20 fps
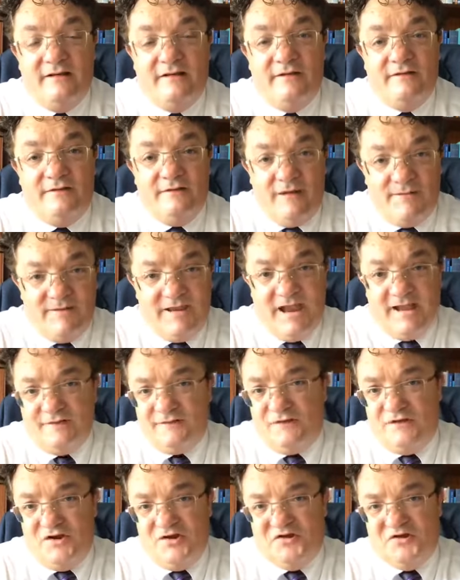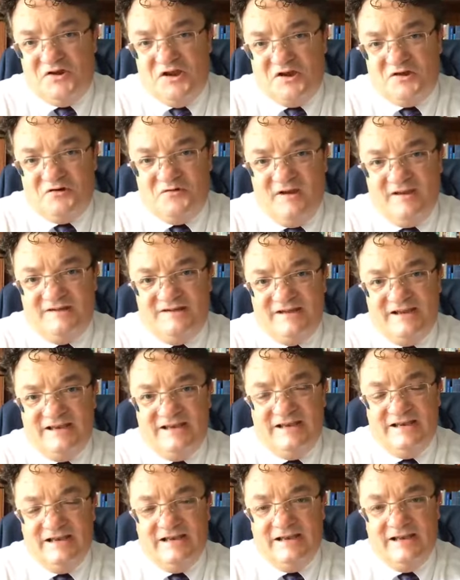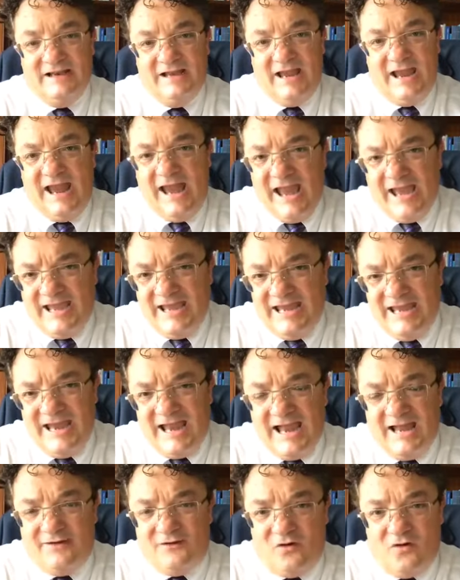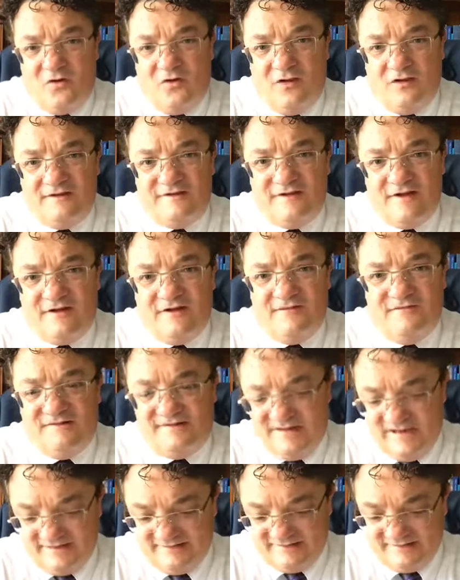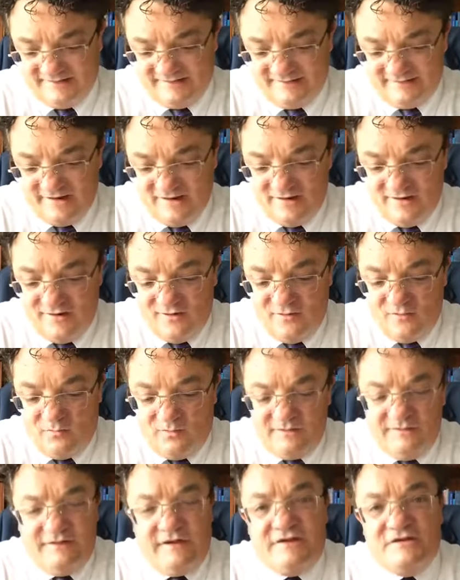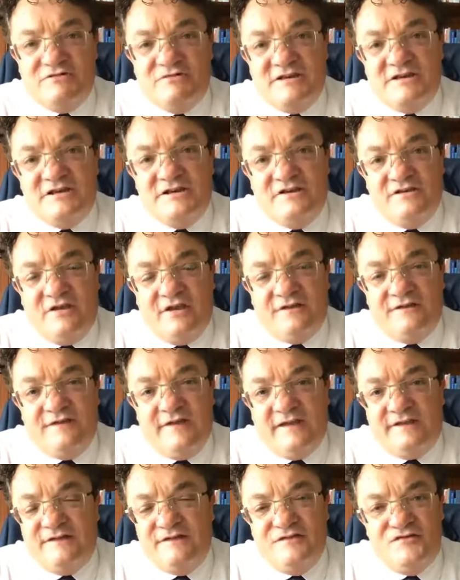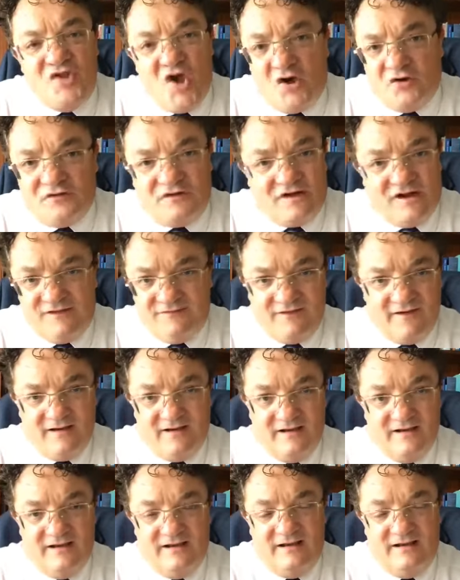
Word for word: So let me ask you a question. Any and all circumstances, what situation does this not cover?